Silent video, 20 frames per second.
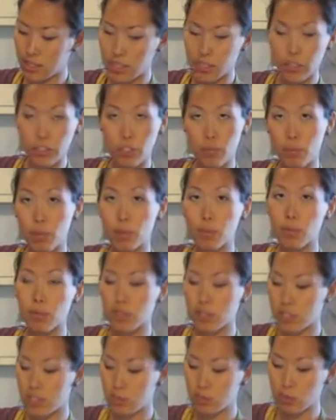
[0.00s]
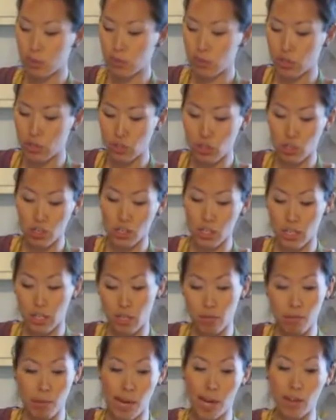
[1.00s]
It should be really smooth and just like
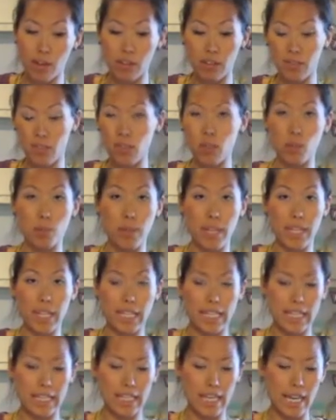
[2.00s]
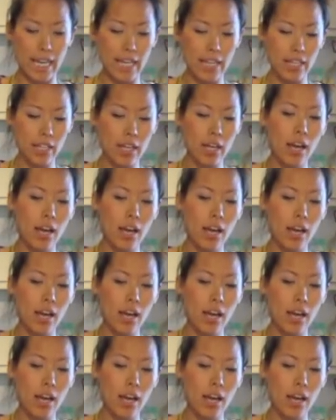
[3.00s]
a batter if you were making a cake.